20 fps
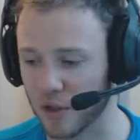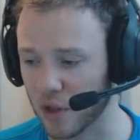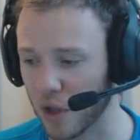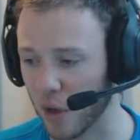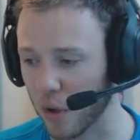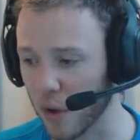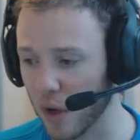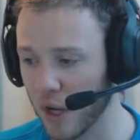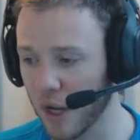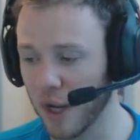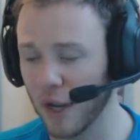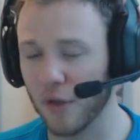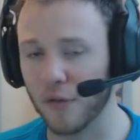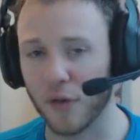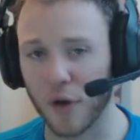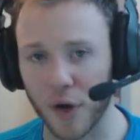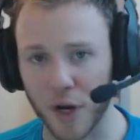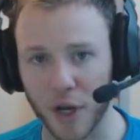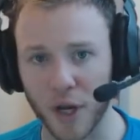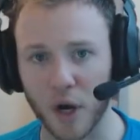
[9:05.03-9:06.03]
So
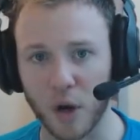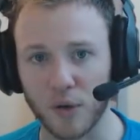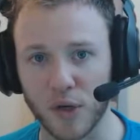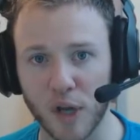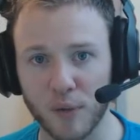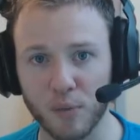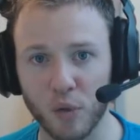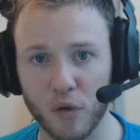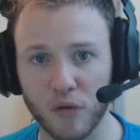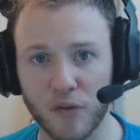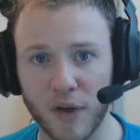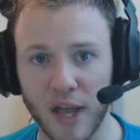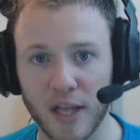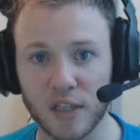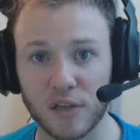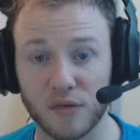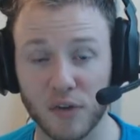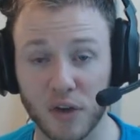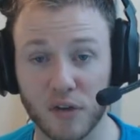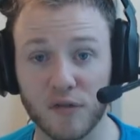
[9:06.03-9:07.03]
there you go, Deadpool
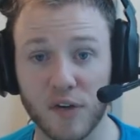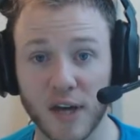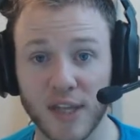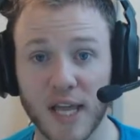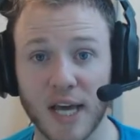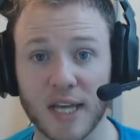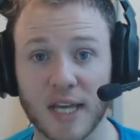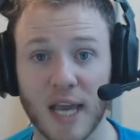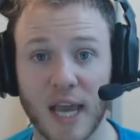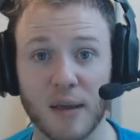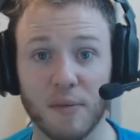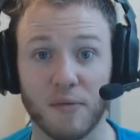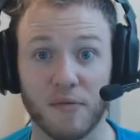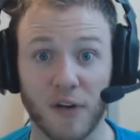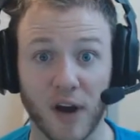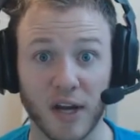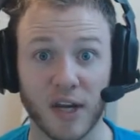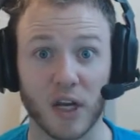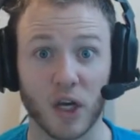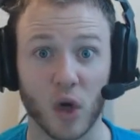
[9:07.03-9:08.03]
fans, if you can find that game,
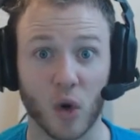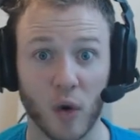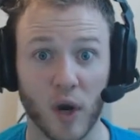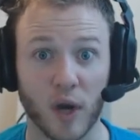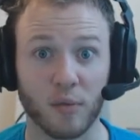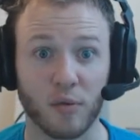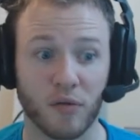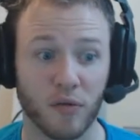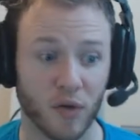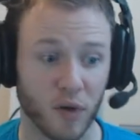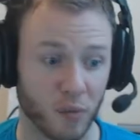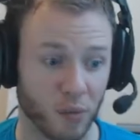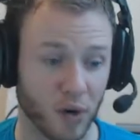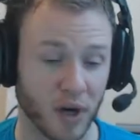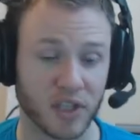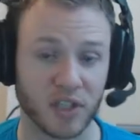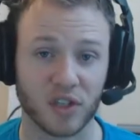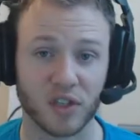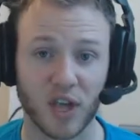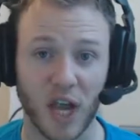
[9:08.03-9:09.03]
find it quick before the
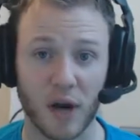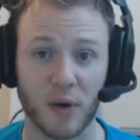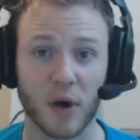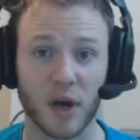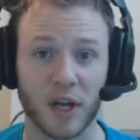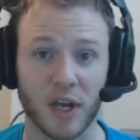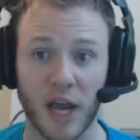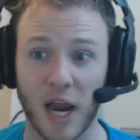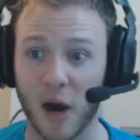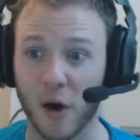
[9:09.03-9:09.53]
prices skyrocket.